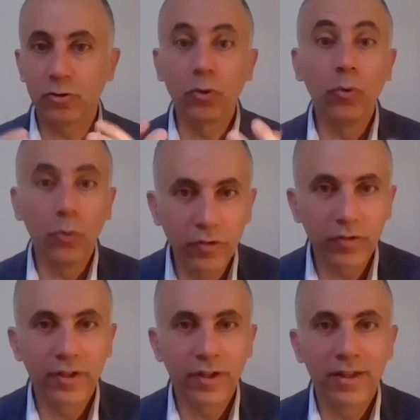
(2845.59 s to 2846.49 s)
truth
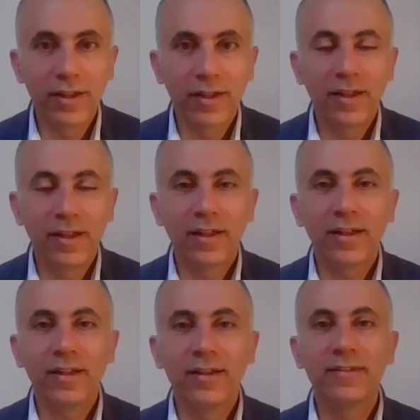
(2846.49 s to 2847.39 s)

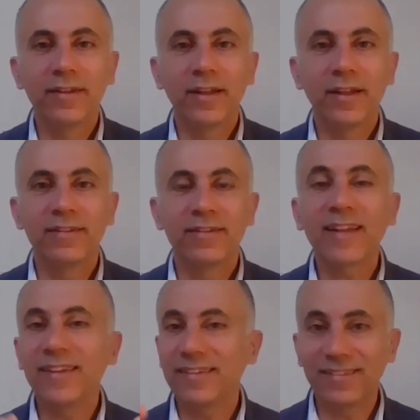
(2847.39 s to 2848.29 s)
is, is
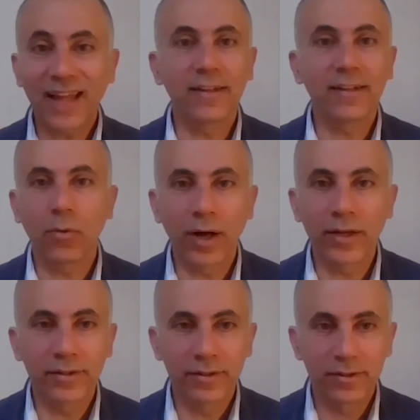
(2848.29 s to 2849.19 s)
not a static
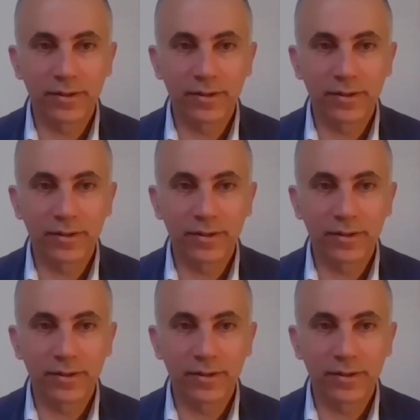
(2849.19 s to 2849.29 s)
one.